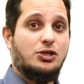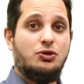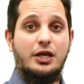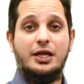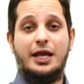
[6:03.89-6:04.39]

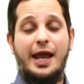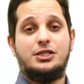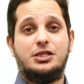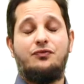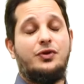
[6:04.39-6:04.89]
So in
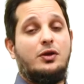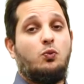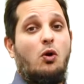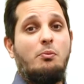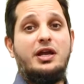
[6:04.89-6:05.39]
case if he
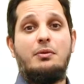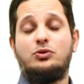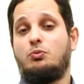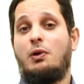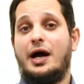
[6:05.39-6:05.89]
won't be able
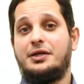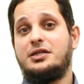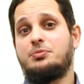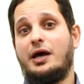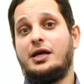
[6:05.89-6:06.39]
to buy
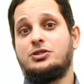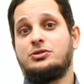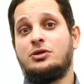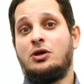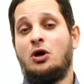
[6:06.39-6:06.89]
this
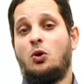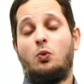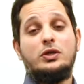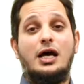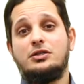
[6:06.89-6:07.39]
place,
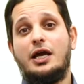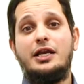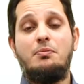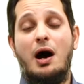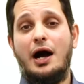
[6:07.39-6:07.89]
what else can
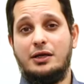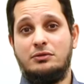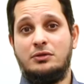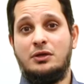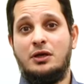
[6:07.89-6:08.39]
he buy?
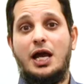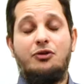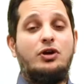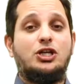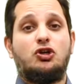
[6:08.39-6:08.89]

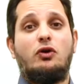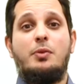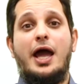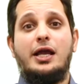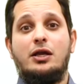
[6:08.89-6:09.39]
And really show him,
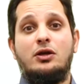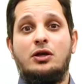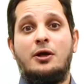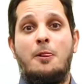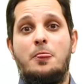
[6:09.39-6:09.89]
hey,
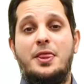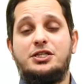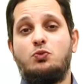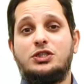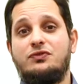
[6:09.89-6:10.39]
this
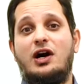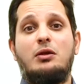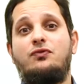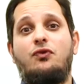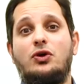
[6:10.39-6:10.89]
is what's
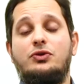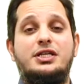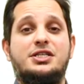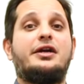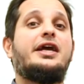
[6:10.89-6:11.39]
available for you.
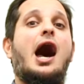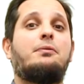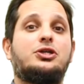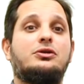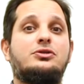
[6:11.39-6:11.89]
These are the
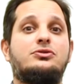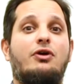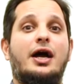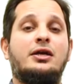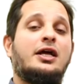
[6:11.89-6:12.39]
options,
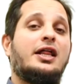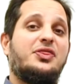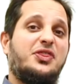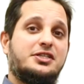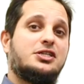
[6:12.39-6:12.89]
right?
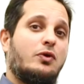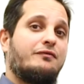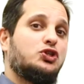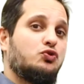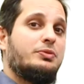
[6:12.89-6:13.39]
This is where
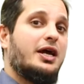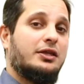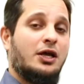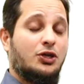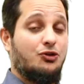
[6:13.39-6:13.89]
we should be at.
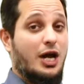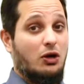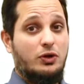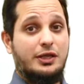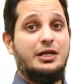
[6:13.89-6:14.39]
You got to
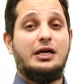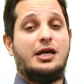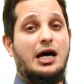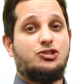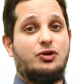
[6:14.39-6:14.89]
look at the under
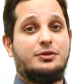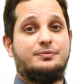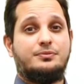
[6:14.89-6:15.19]
contract.